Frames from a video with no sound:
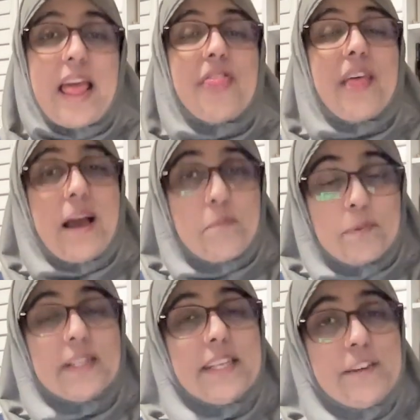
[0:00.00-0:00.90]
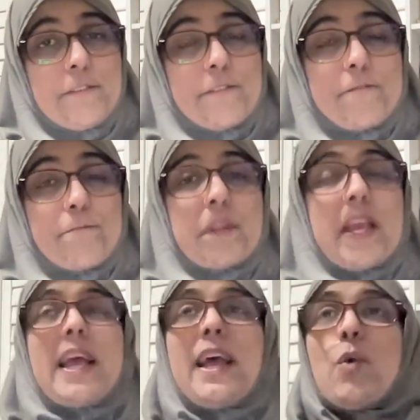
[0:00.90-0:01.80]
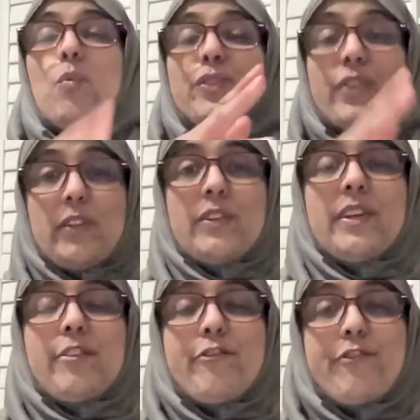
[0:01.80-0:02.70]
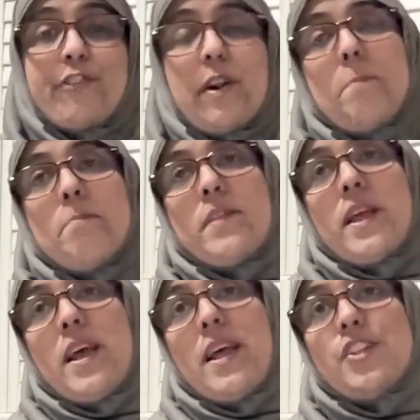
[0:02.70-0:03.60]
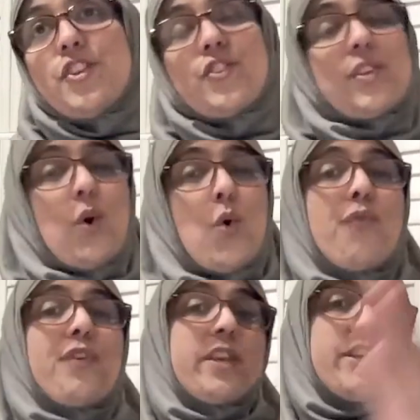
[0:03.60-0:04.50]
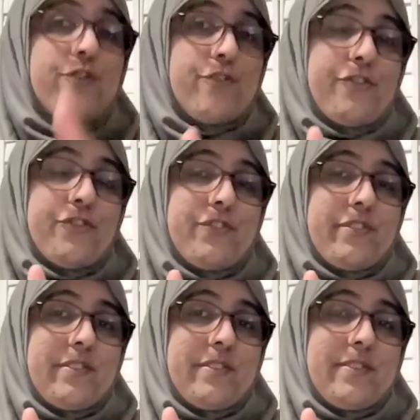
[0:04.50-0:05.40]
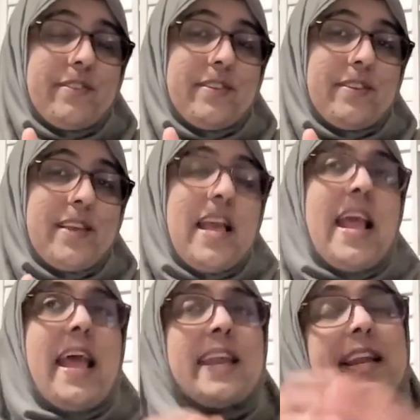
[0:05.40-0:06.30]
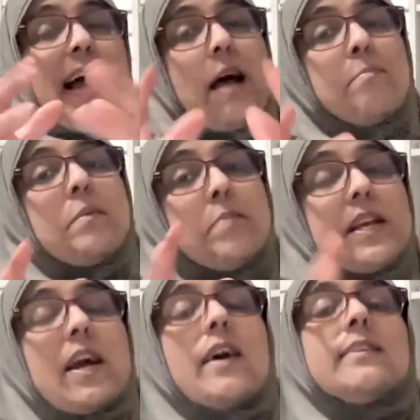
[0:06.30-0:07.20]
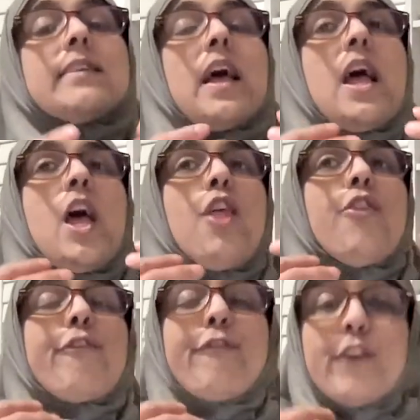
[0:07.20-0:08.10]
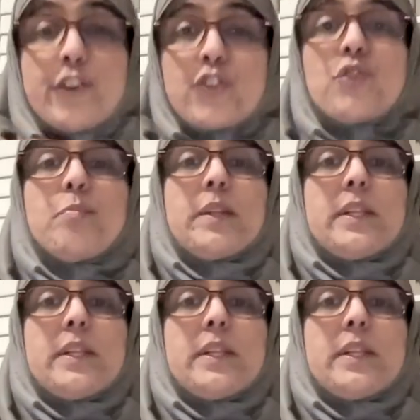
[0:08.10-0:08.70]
That belief resulted from just over the years. And it happened because the first two